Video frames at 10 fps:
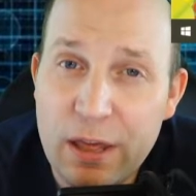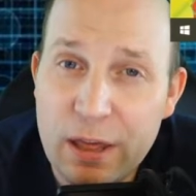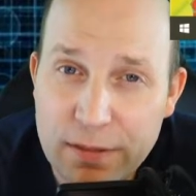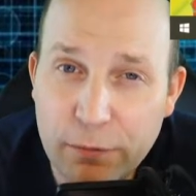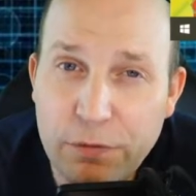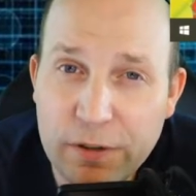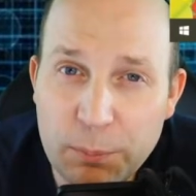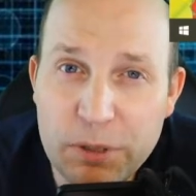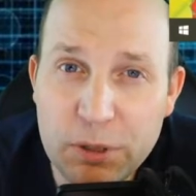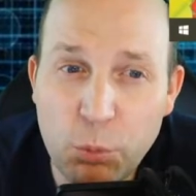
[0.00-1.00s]
The other thing to
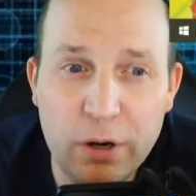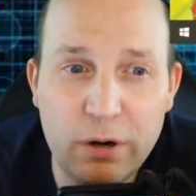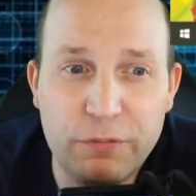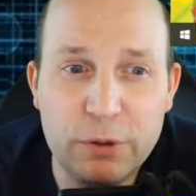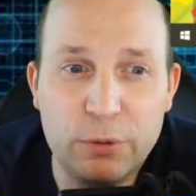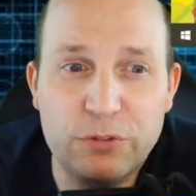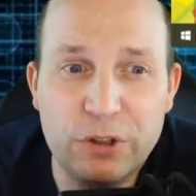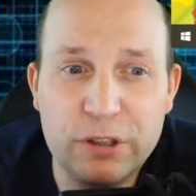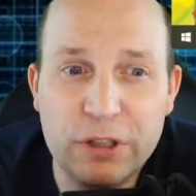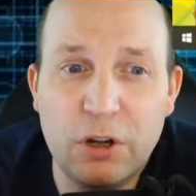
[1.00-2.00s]
be aware of here is to
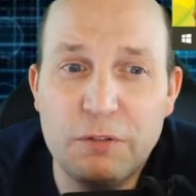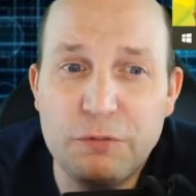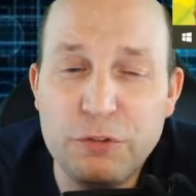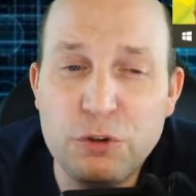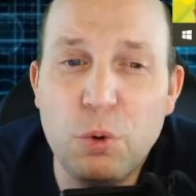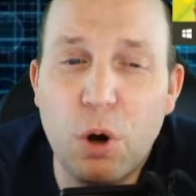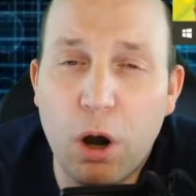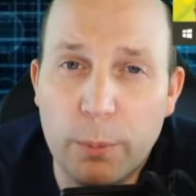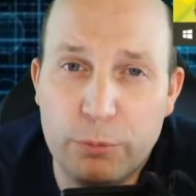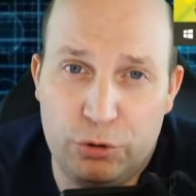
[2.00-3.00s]
click on view
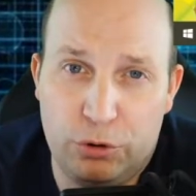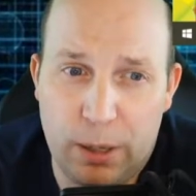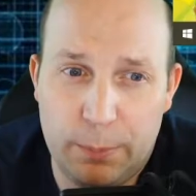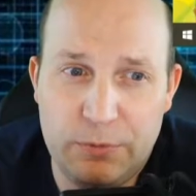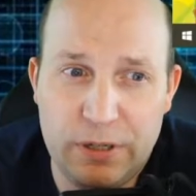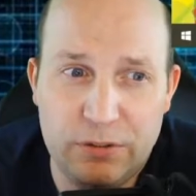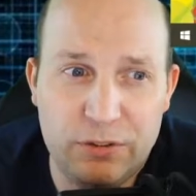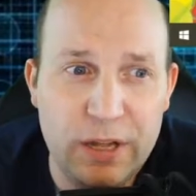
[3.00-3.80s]
optional updates.